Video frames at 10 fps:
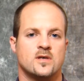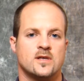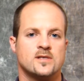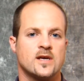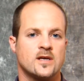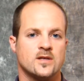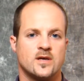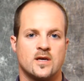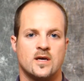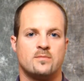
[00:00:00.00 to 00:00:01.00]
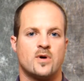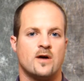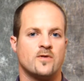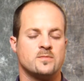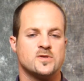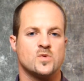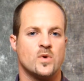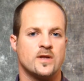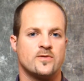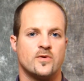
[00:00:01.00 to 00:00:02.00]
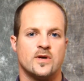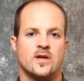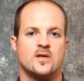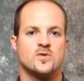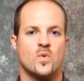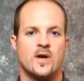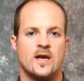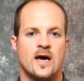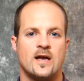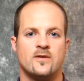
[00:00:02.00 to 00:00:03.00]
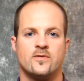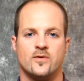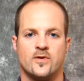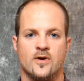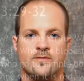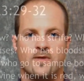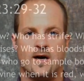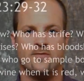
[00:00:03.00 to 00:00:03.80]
Let's take a look at Proverbs 23:29 through 35.